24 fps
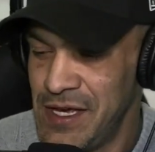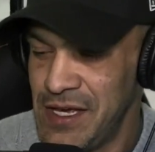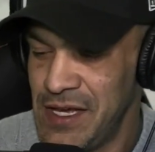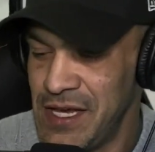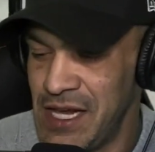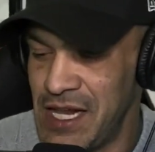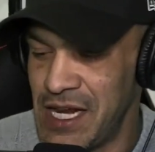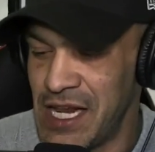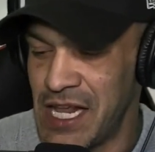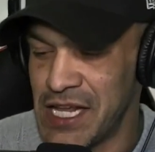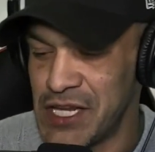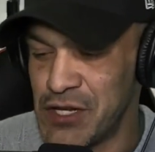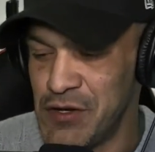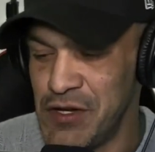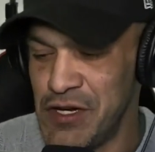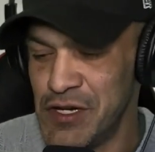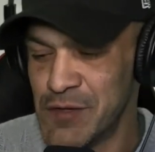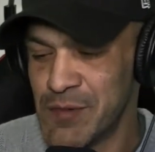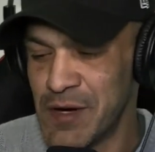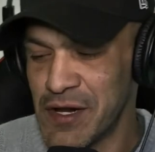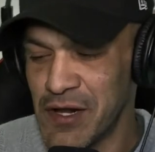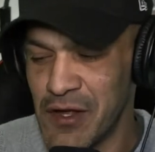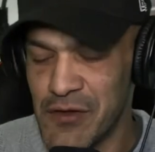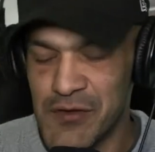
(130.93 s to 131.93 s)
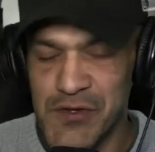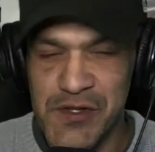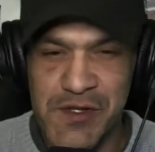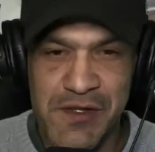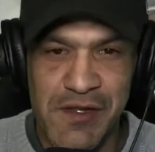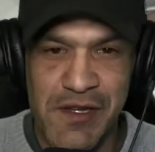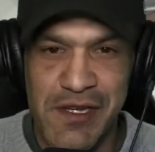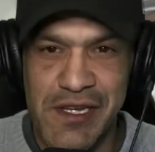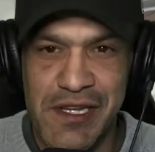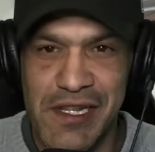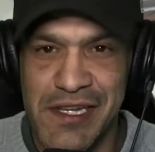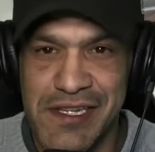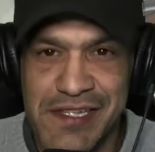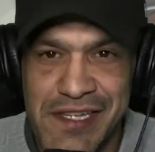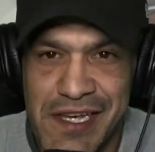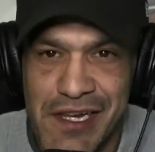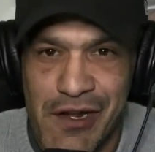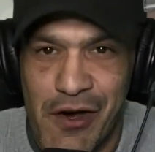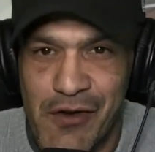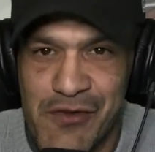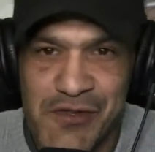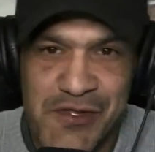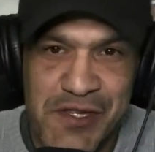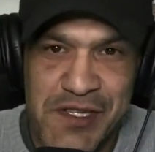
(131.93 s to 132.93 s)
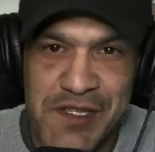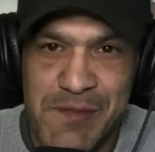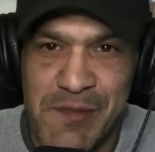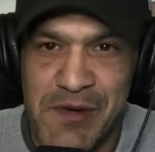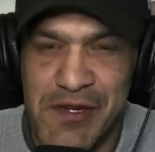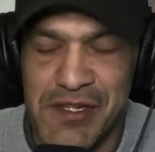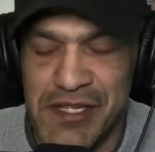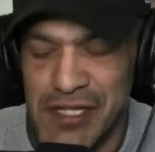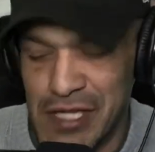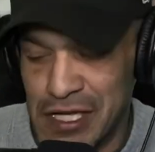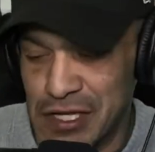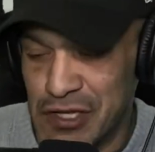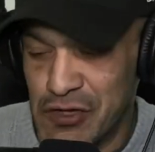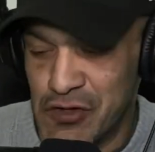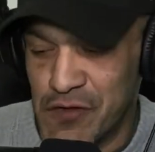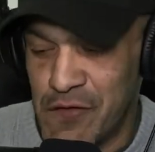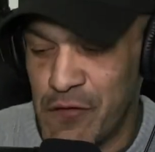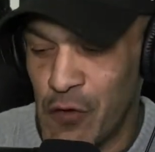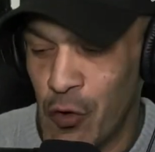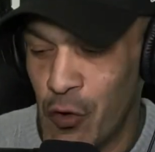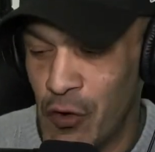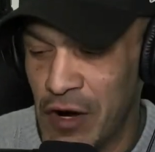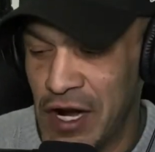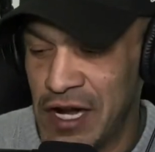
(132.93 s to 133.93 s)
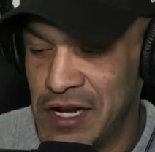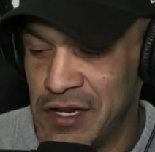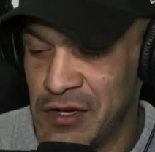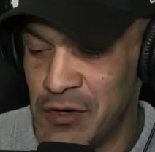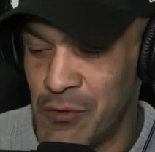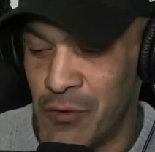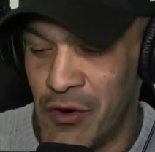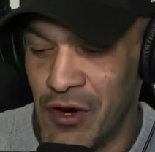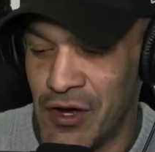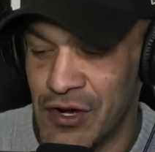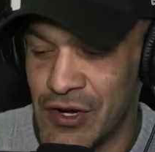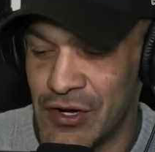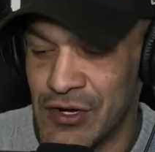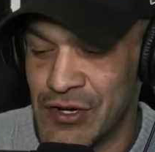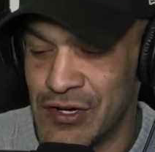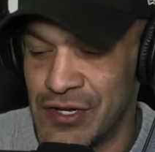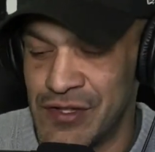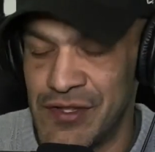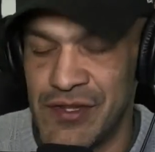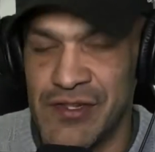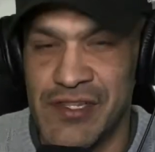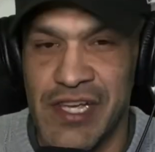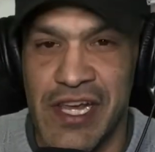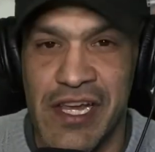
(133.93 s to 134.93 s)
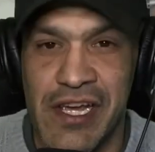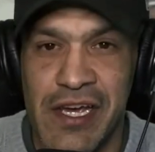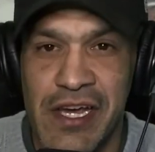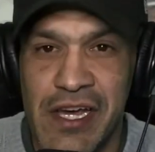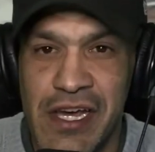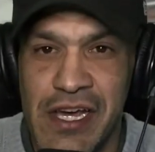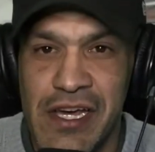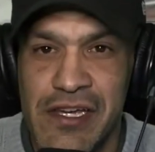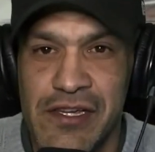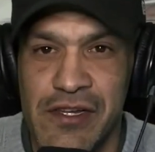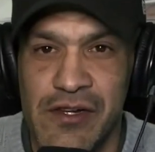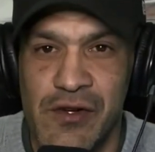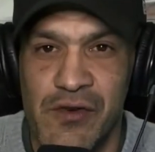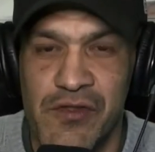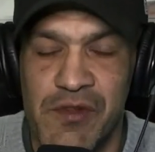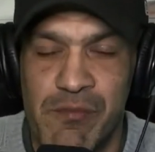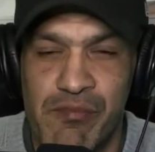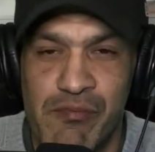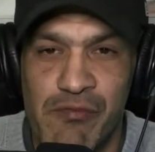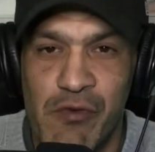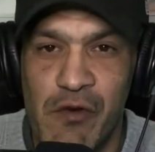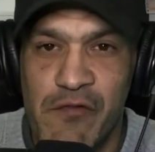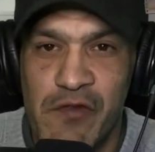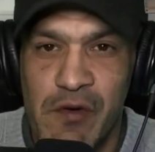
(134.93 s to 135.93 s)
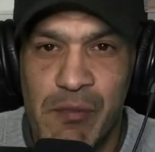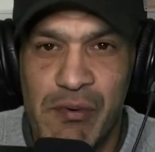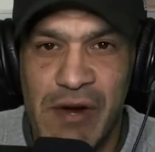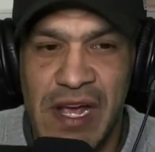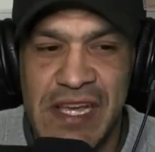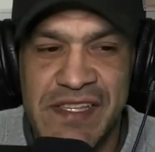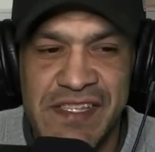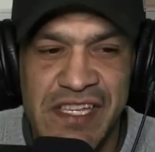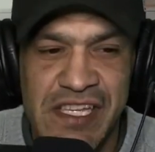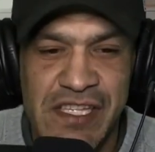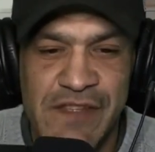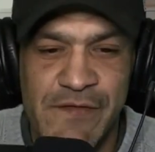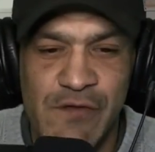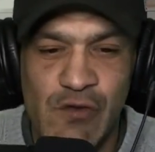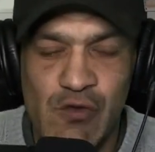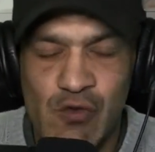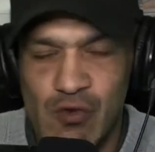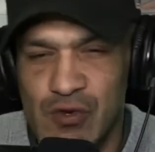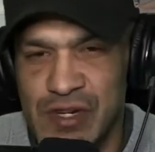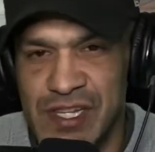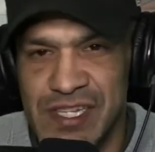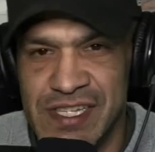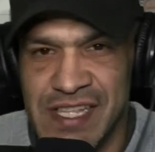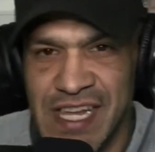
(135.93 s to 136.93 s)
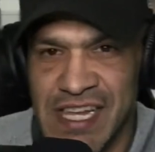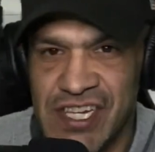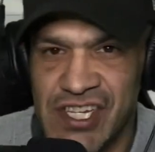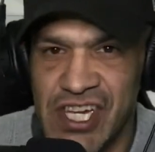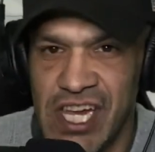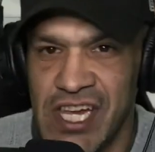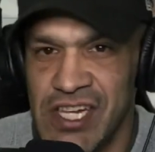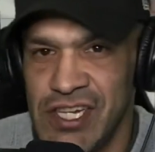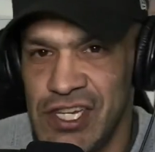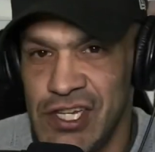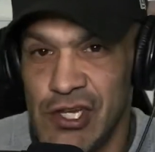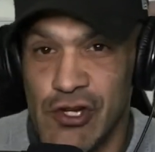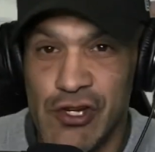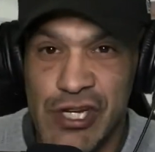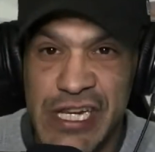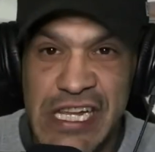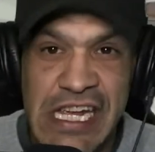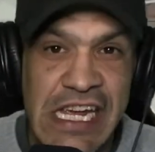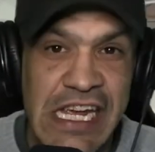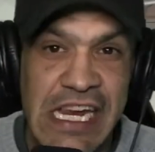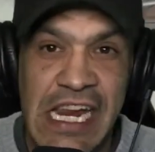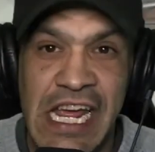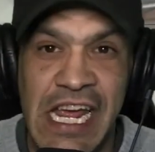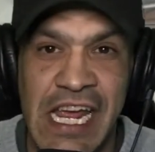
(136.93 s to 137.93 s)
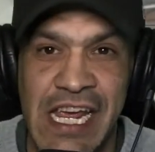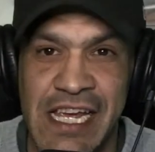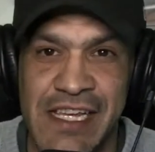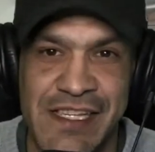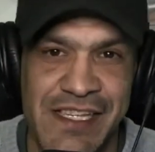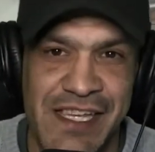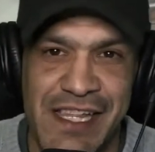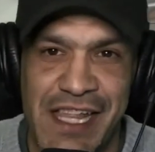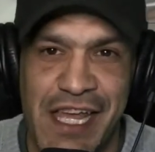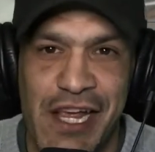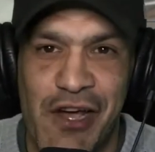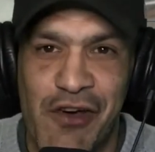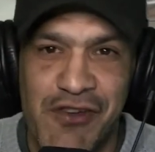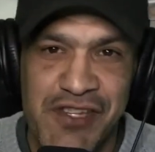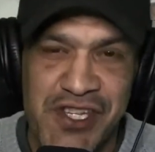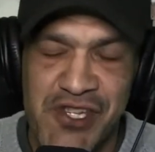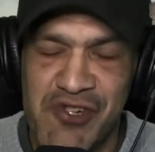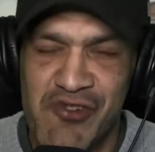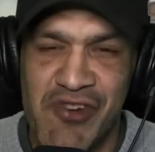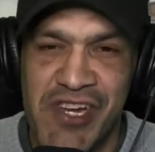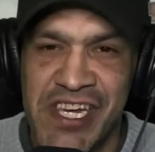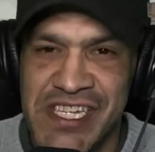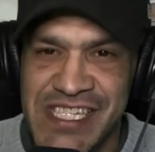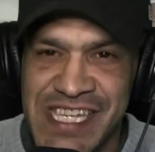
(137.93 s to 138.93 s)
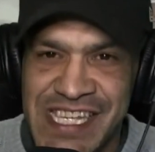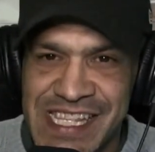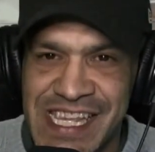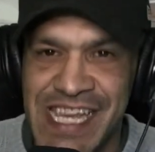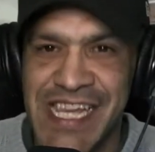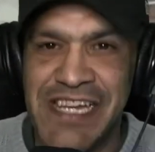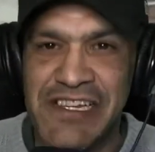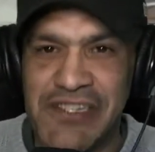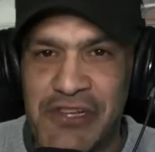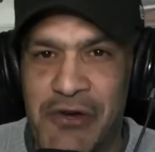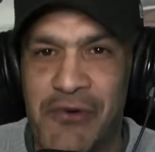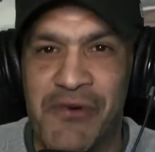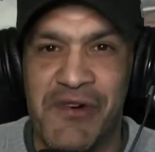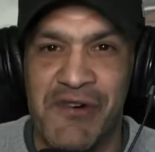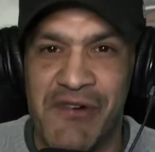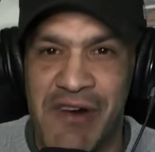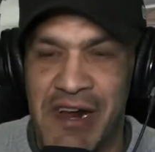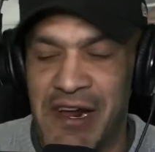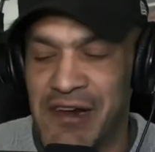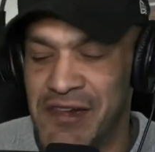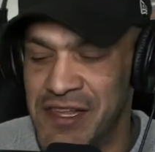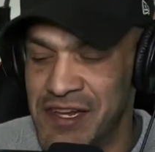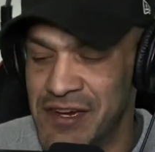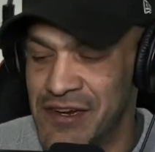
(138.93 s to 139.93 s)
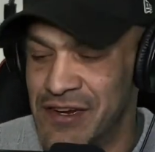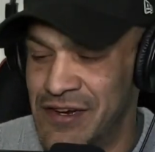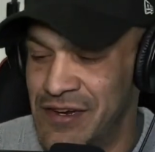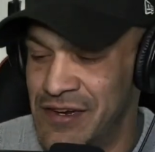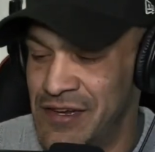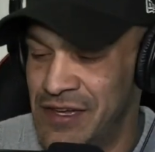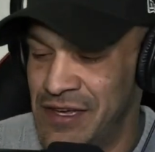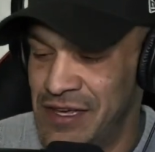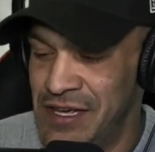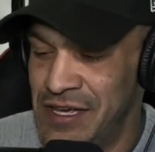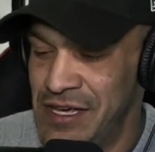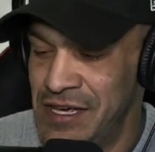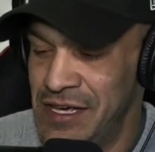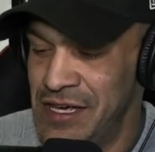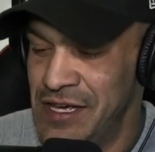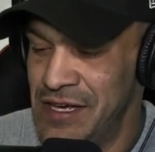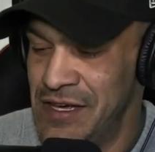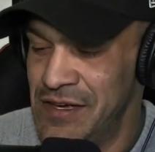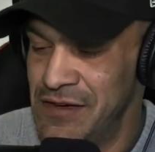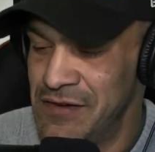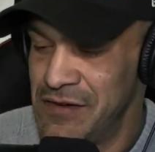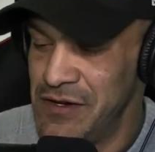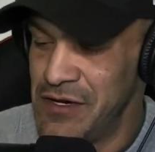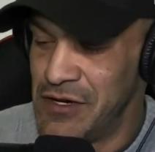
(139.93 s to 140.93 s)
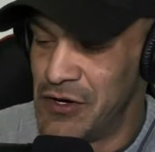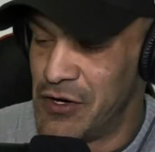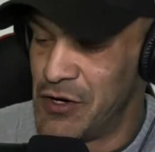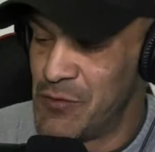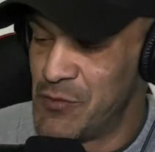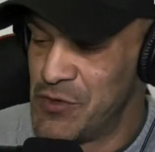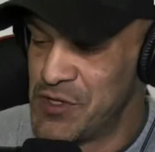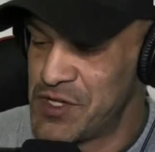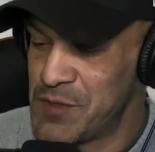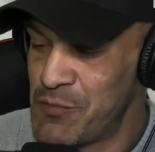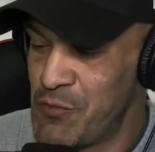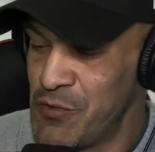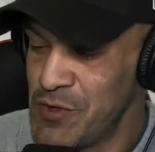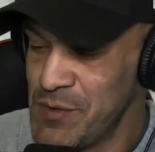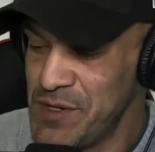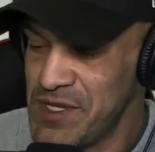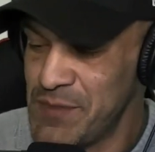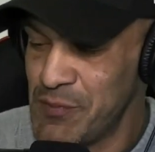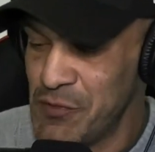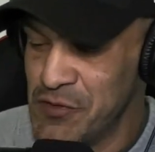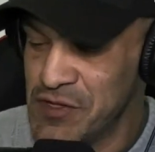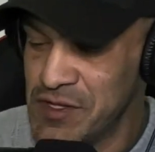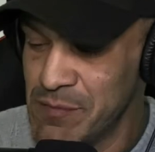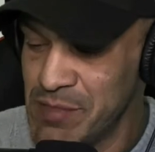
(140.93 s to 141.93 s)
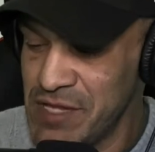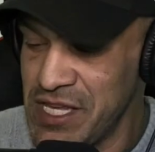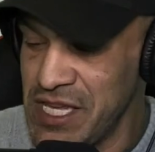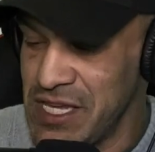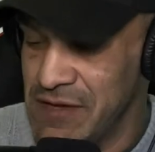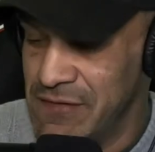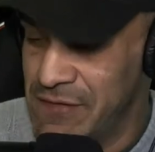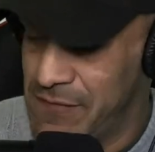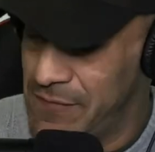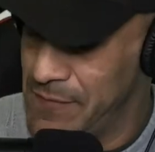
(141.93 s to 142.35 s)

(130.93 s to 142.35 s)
And like you hear about all those, like I said, all those conspiracy, like there's fluoride in the water, and there's like, you know, the overprocessed food is like changing your DNAs, and like all these crazy things going around here. You know, and we're what are we supposed to believe?